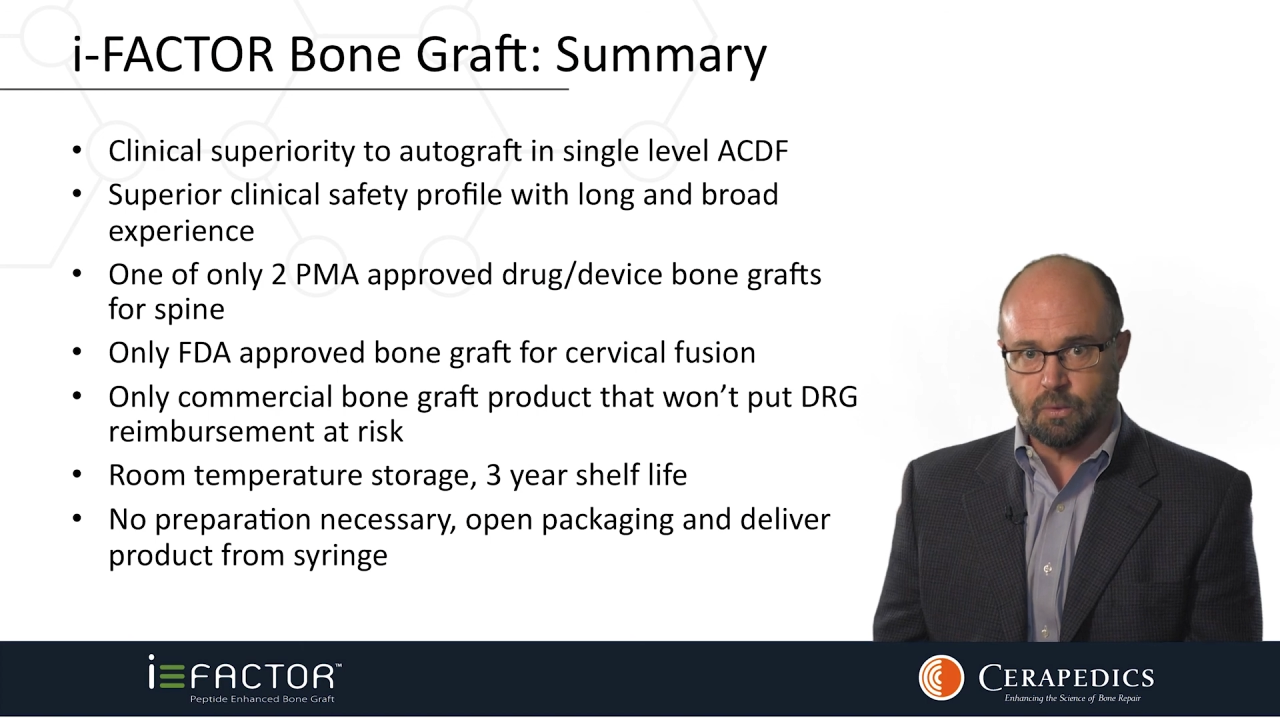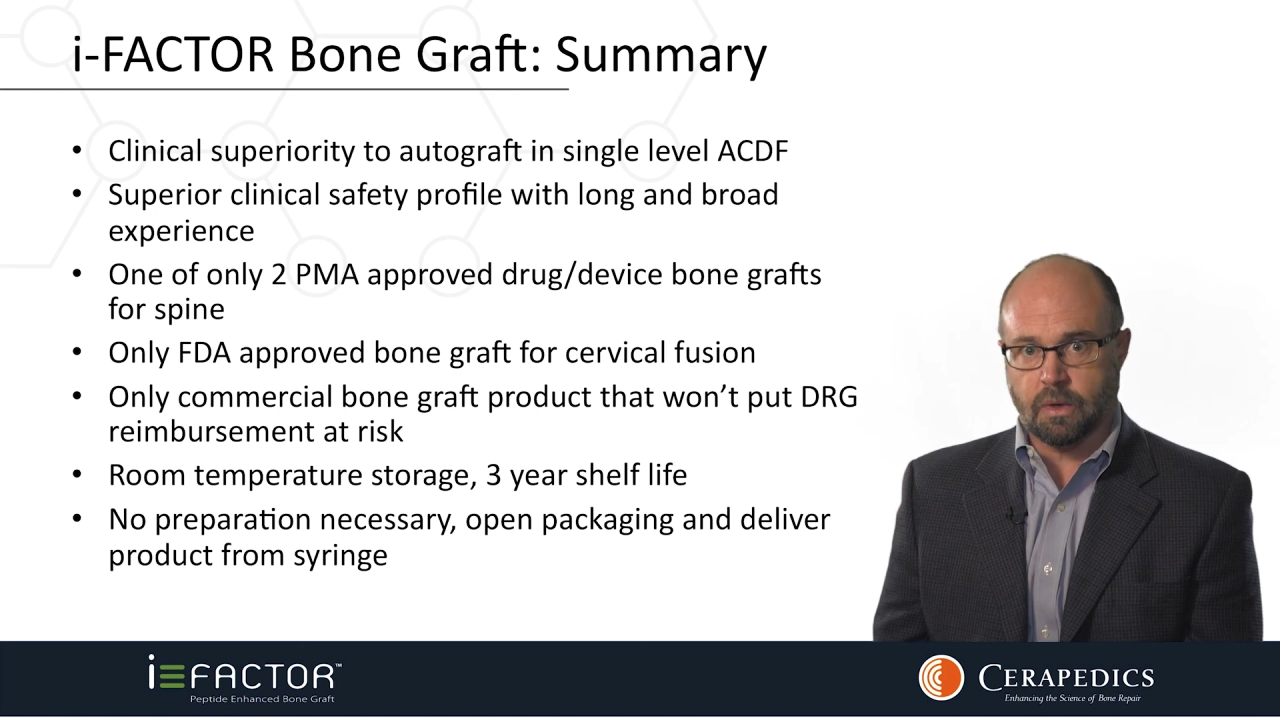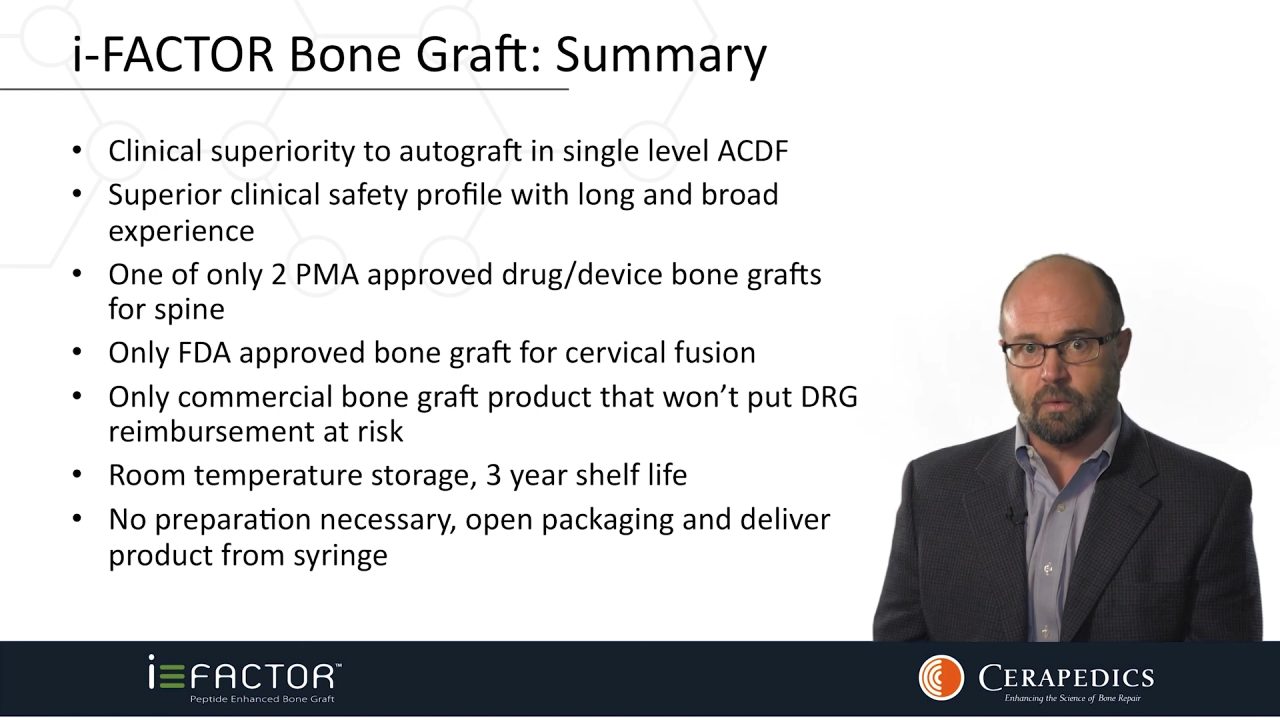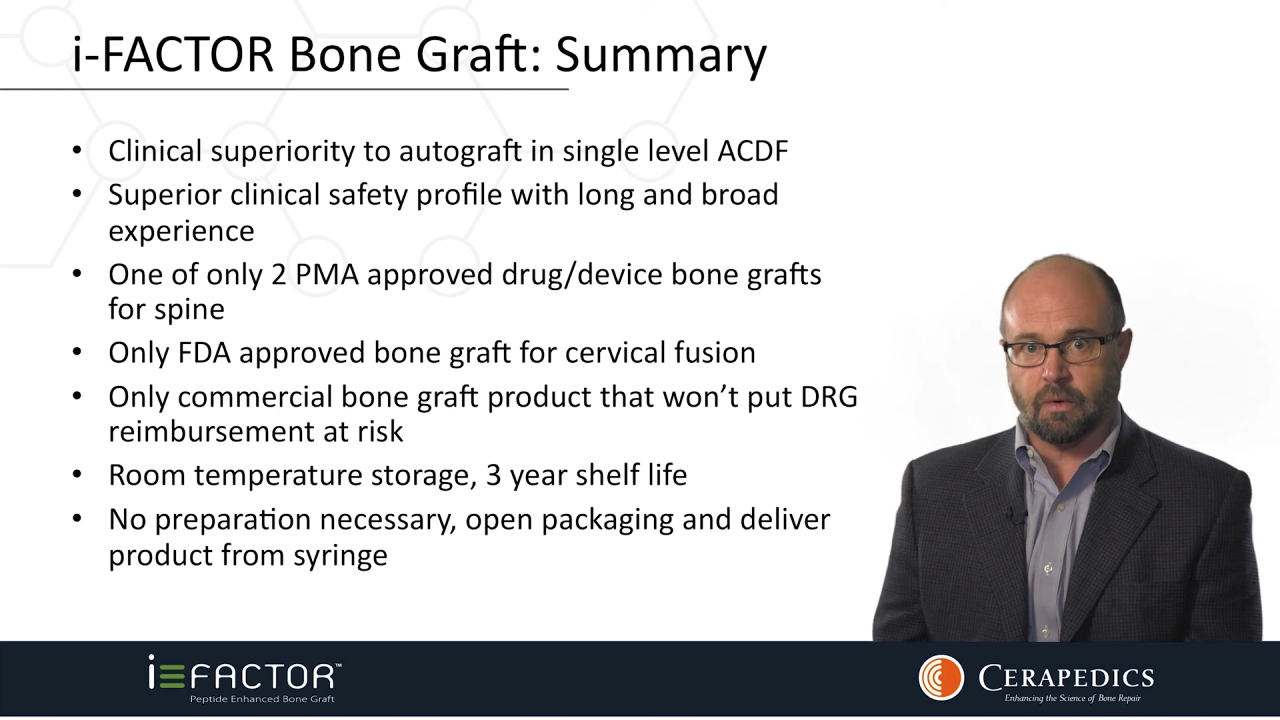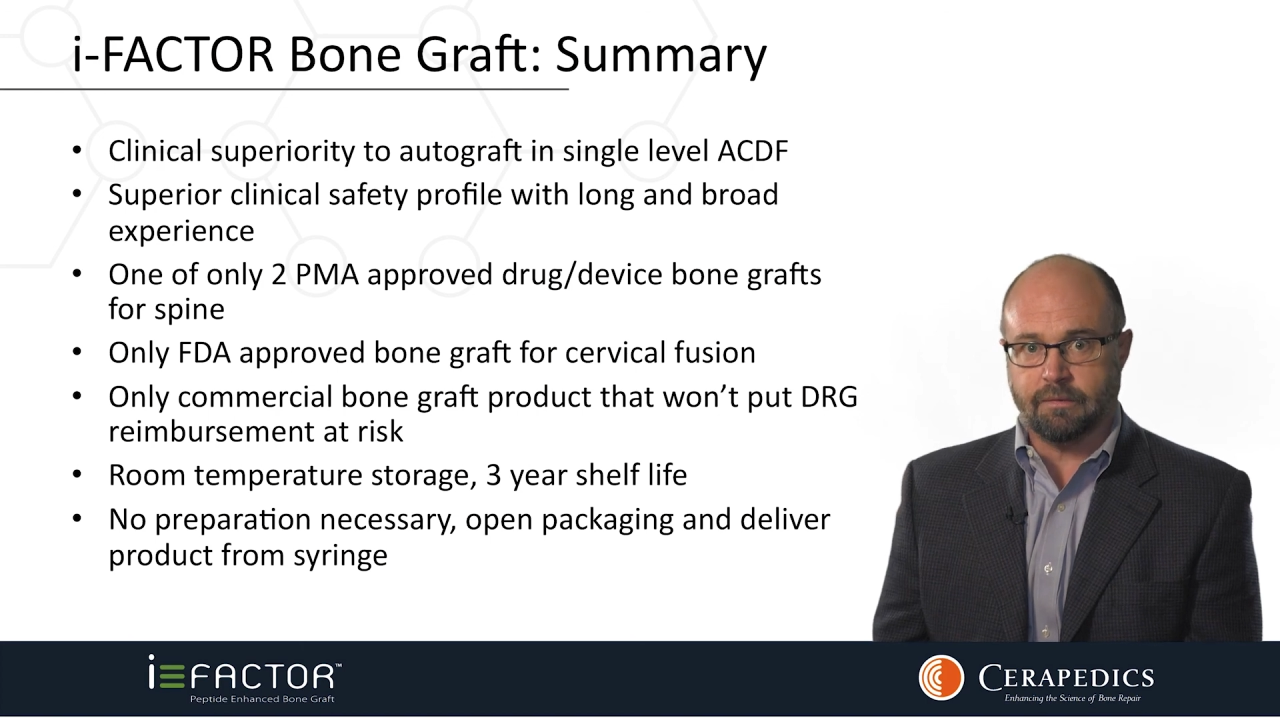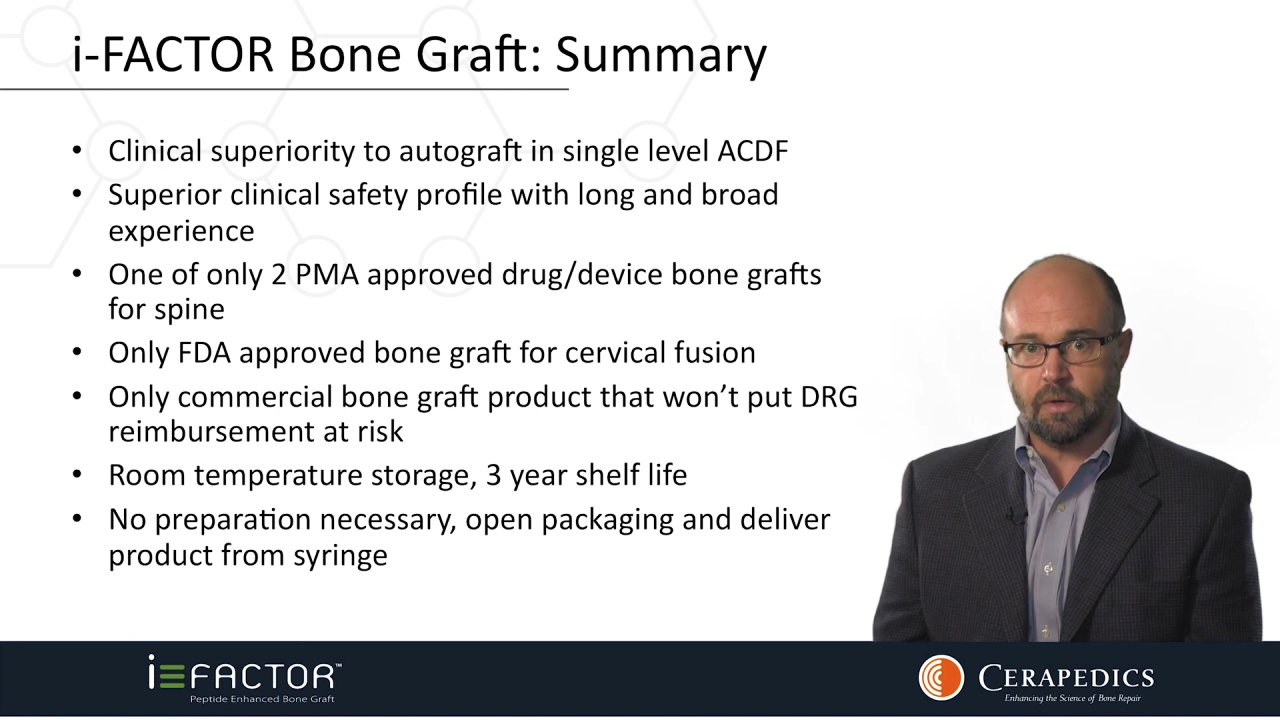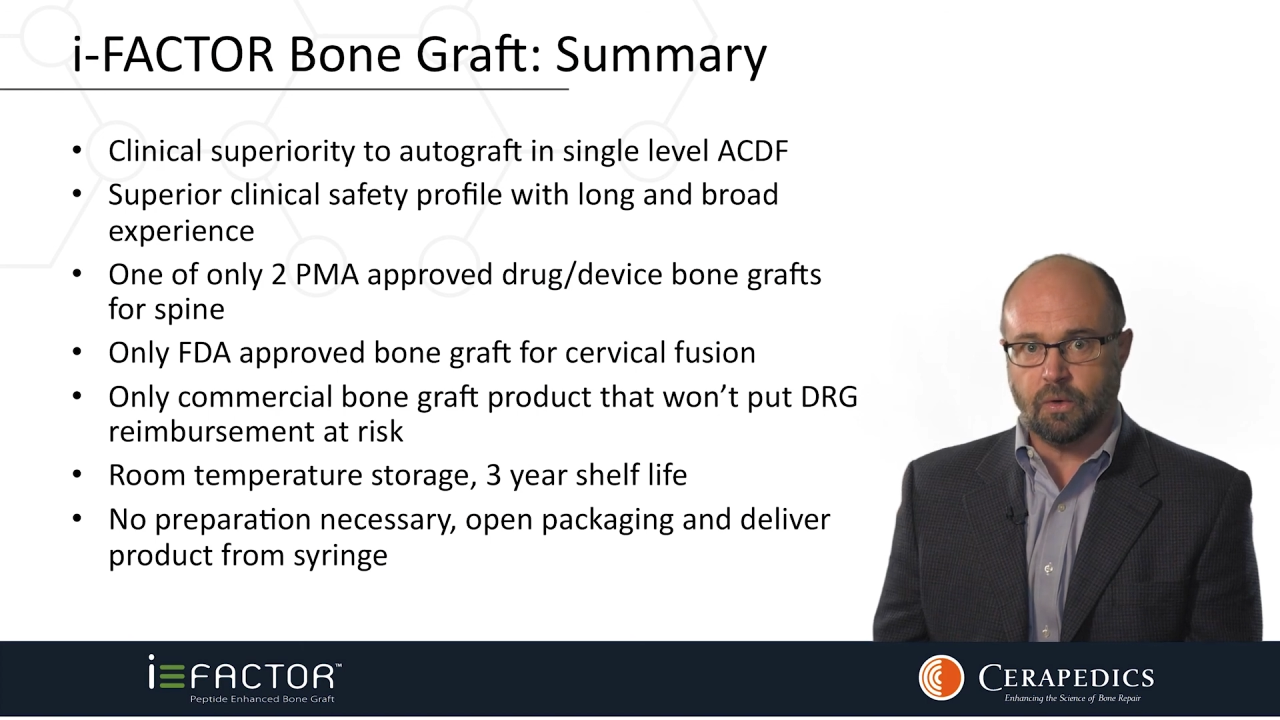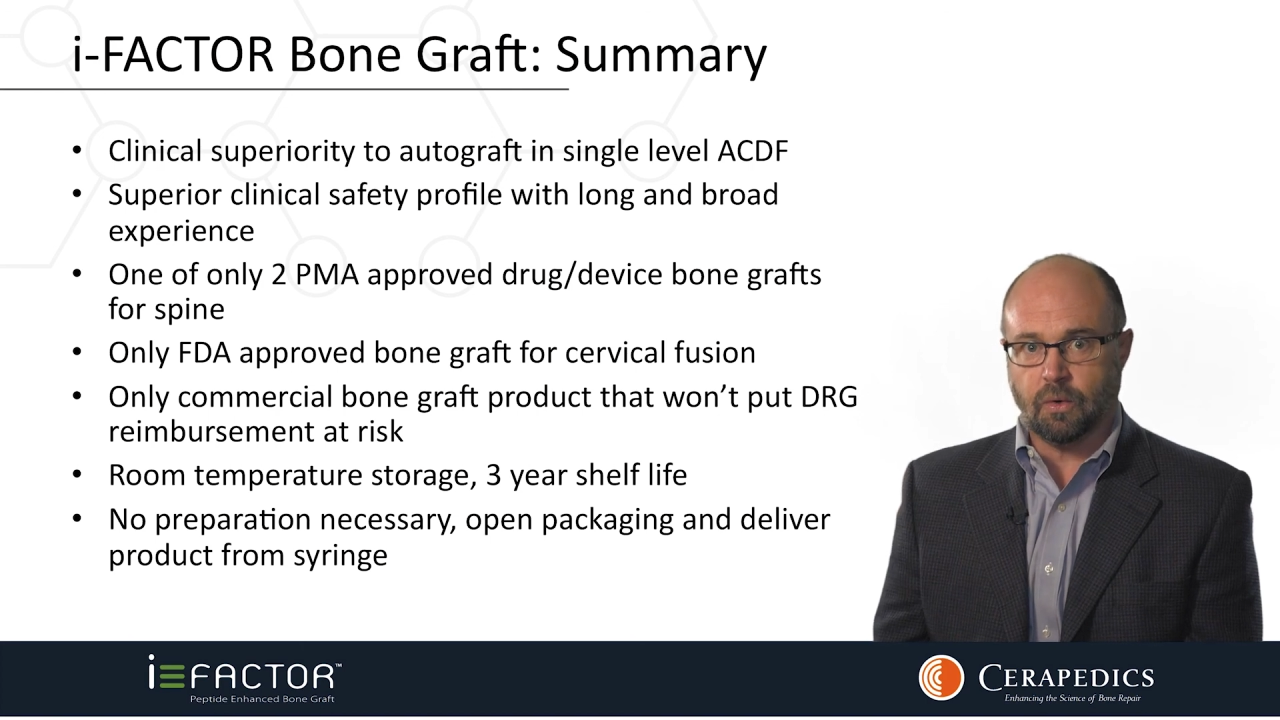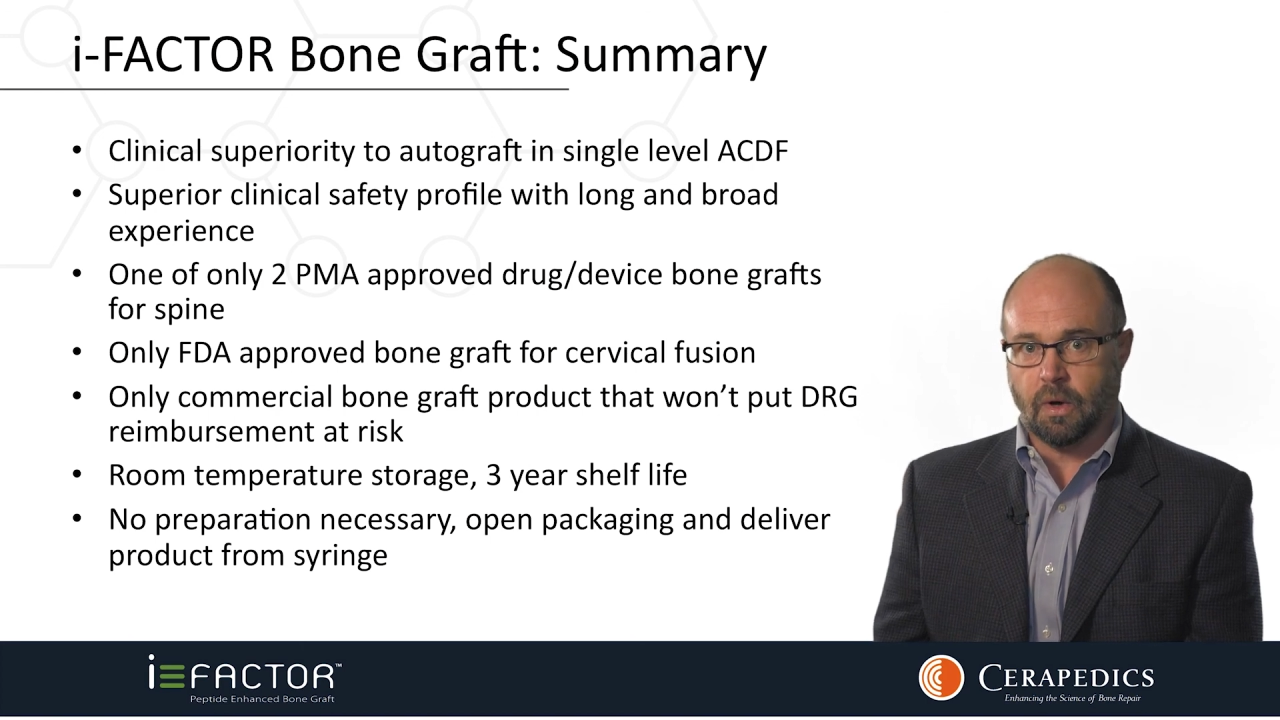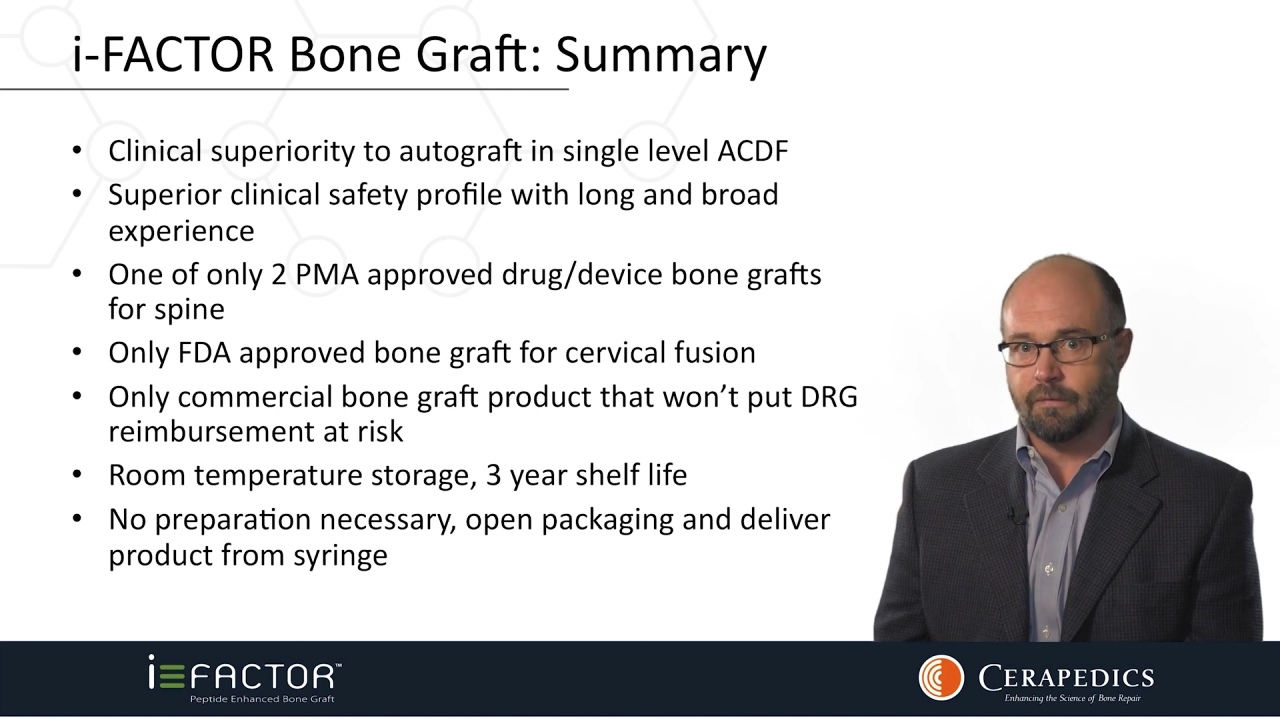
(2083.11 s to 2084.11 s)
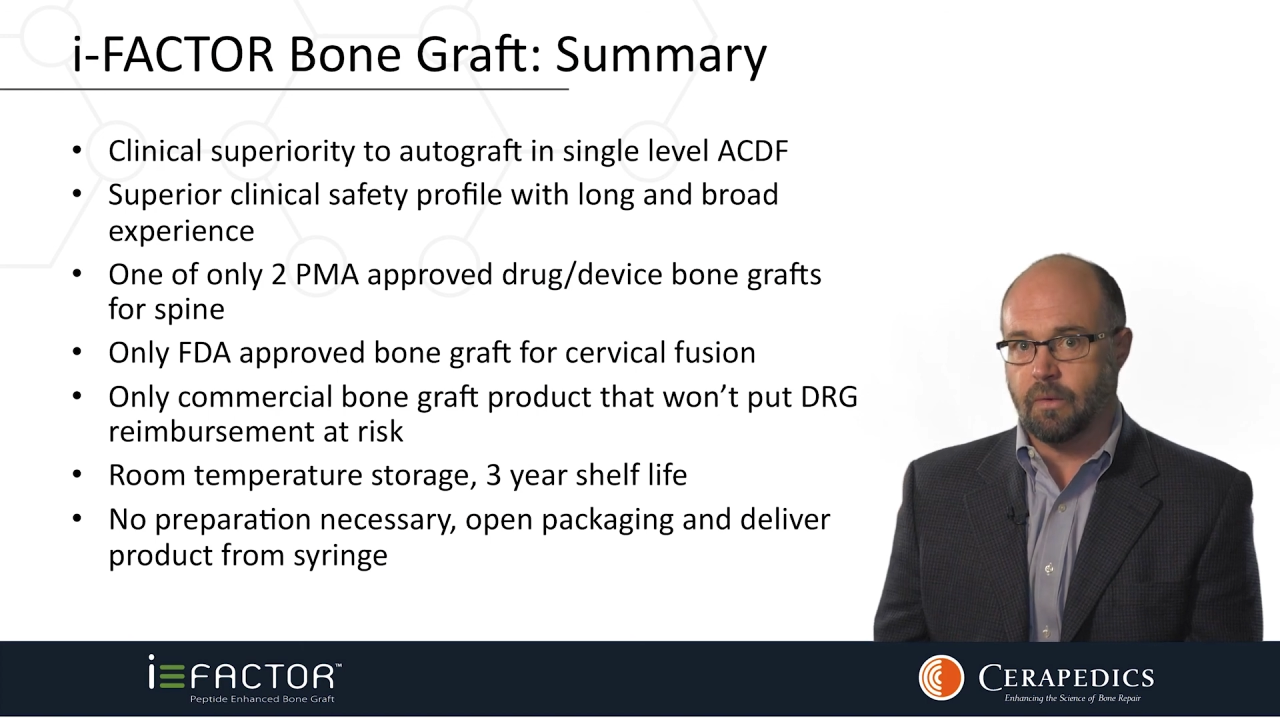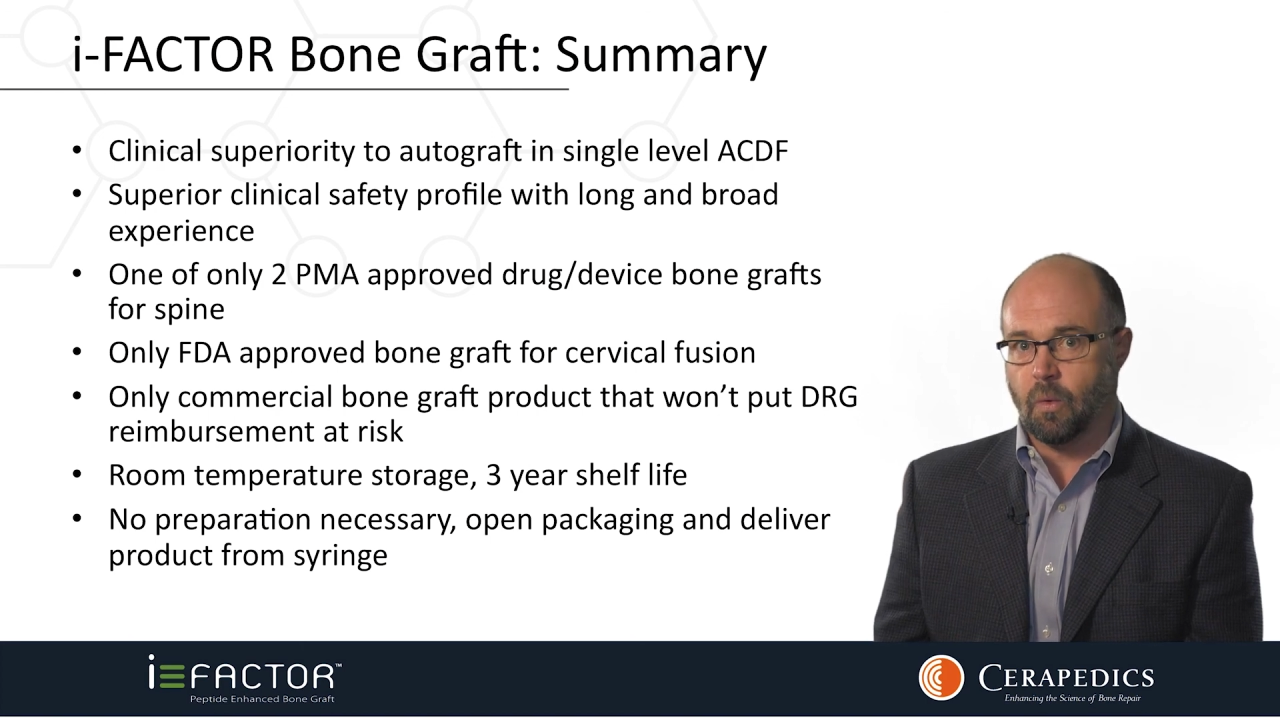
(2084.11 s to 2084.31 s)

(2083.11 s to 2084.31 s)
with a review of